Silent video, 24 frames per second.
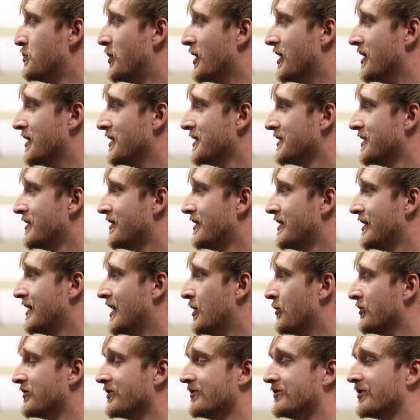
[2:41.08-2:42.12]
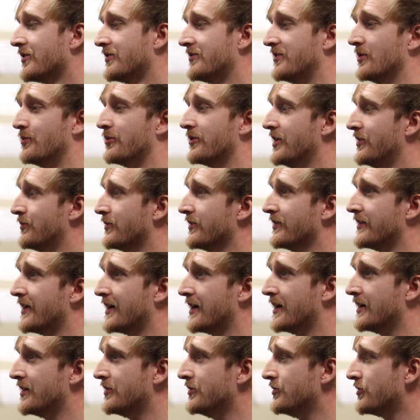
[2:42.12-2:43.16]
but it wasn't just the placement that
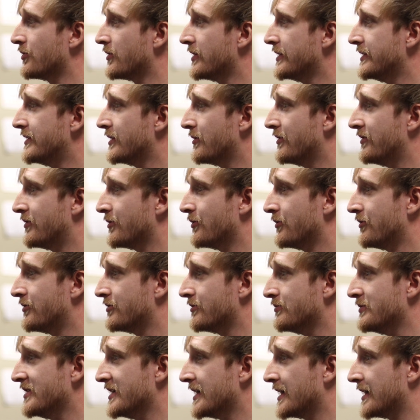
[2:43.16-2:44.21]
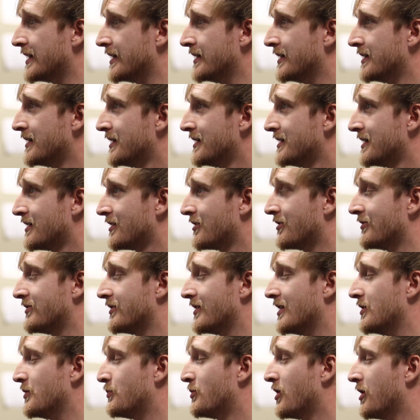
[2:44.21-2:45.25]
I enjoyed, it was also meeting, because
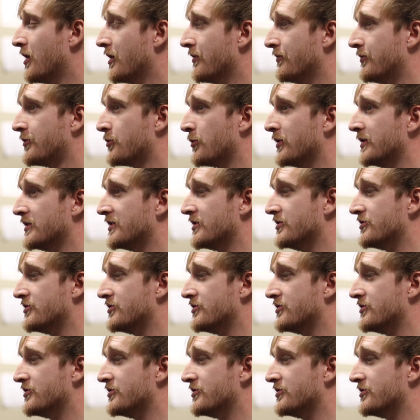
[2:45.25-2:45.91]
part of going to